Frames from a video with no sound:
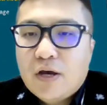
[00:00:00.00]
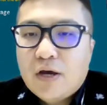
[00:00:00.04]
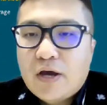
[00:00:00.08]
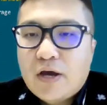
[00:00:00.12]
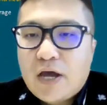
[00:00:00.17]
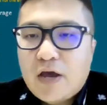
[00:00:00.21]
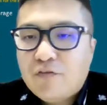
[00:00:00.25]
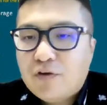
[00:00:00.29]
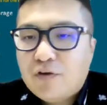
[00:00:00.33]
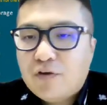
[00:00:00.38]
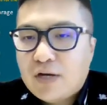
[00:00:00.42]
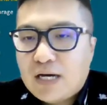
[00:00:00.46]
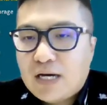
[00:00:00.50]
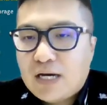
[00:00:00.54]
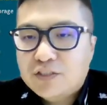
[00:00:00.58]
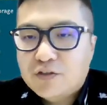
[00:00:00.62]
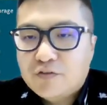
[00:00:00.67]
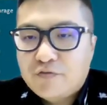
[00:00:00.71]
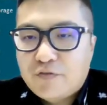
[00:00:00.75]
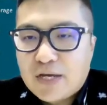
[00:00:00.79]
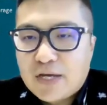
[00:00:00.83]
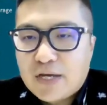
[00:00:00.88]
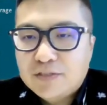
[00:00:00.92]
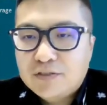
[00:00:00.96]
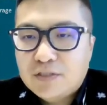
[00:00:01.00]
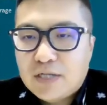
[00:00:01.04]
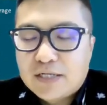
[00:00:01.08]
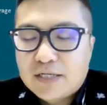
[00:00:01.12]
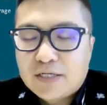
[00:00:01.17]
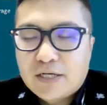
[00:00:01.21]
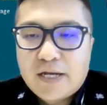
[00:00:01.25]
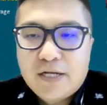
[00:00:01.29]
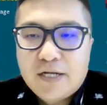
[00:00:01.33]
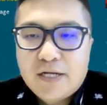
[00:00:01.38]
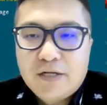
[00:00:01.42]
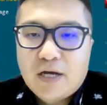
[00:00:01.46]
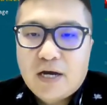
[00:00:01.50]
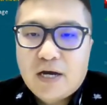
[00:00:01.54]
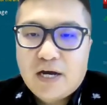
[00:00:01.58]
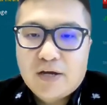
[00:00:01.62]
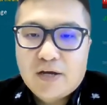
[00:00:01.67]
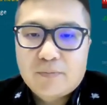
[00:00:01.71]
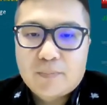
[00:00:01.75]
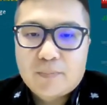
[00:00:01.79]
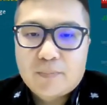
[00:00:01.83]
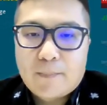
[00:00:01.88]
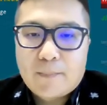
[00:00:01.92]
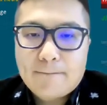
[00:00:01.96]
FCAS event at any
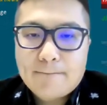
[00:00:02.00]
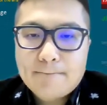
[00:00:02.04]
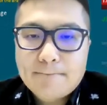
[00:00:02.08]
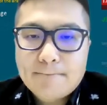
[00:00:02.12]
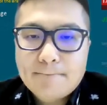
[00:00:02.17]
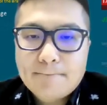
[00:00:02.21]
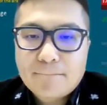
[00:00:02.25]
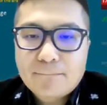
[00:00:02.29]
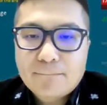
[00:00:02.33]
time.